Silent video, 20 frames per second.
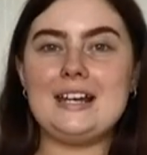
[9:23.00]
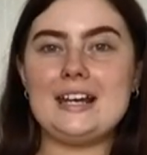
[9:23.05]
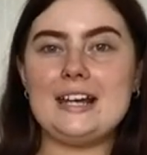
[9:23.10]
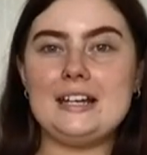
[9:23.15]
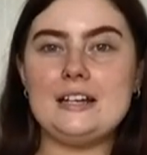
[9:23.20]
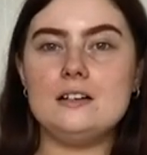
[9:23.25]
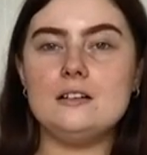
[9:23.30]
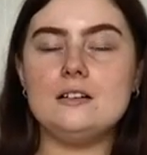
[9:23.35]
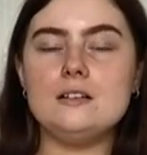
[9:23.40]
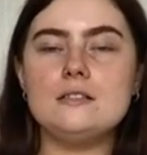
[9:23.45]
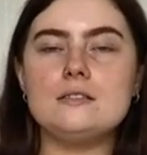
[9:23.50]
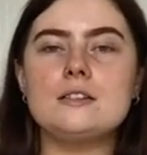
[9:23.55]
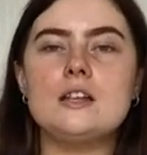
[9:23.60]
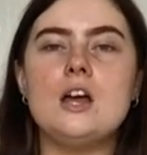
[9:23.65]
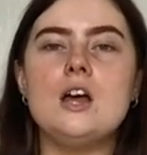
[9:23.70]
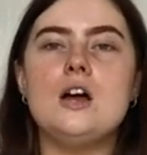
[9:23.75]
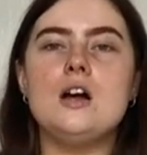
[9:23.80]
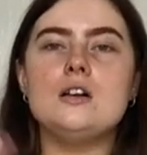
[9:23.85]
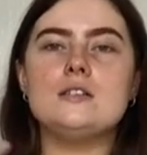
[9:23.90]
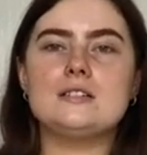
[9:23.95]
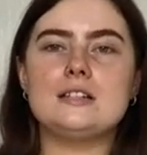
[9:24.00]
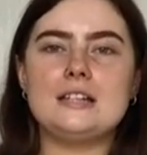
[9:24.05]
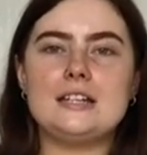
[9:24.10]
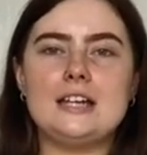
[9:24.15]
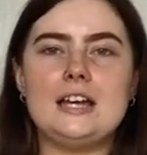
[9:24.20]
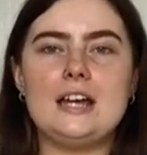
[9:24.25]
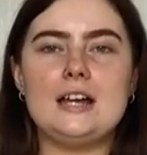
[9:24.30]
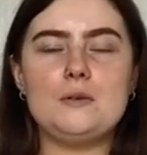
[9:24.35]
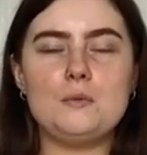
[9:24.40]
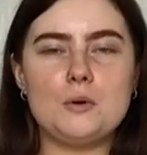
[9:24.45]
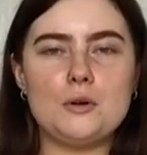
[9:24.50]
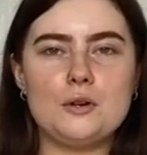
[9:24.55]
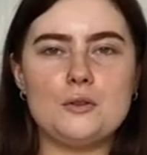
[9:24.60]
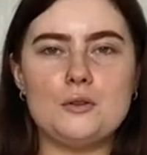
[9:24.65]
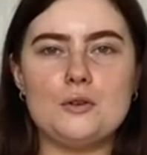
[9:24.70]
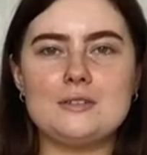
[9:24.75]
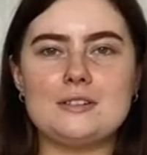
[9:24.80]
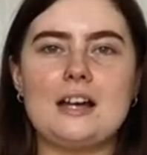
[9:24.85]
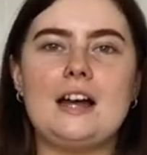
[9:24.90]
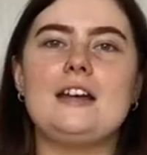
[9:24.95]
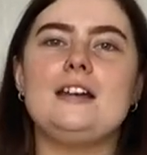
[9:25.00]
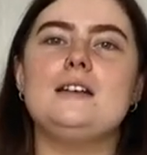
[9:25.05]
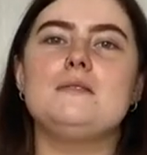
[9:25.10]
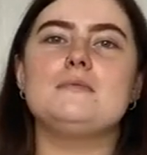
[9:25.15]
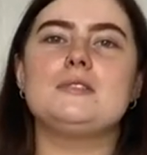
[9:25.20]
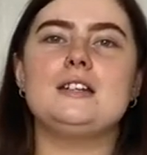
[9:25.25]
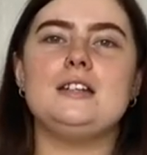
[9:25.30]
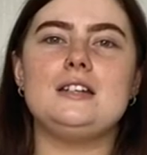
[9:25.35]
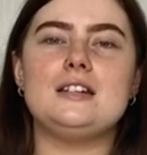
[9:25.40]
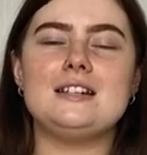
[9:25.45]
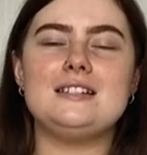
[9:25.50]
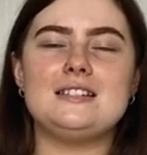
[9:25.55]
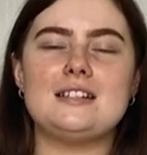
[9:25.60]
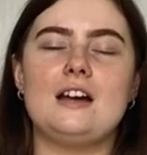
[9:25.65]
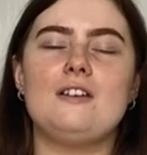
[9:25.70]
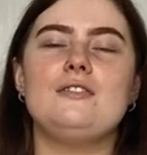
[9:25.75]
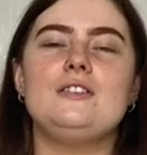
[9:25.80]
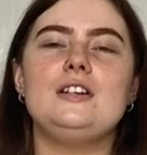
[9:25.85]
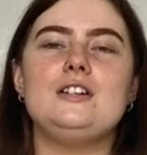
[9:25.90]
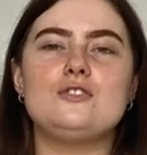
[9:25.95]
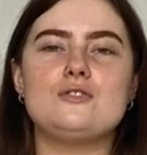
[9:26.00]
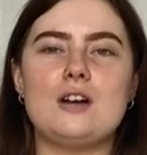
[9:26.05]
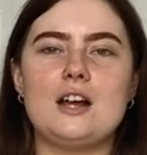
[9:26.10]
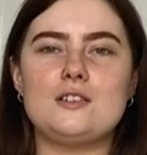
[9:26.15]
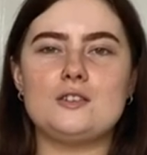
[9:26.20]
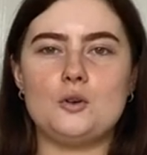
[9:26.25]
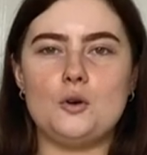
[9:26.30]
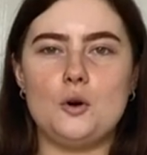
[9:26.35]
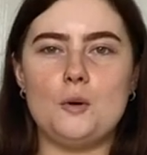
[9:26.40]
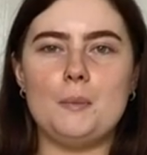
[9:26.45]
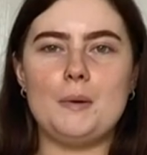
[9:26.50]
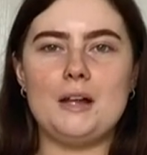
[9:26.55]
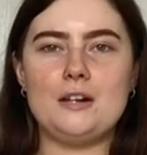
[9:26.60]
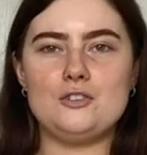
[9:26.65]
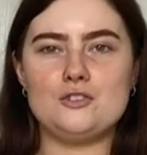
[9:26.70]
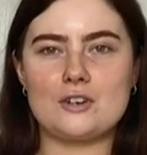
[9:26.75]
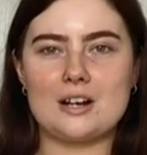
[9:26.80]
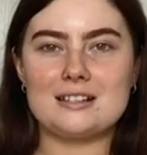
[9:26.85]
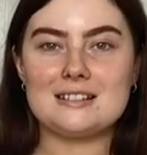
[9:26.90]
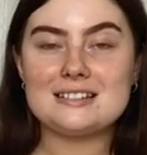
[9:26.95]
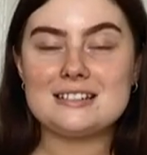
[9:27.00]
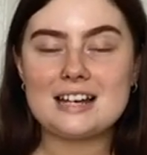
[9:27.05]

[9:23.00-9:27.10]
heels. So again, one of those items that you can definitely dress up and dress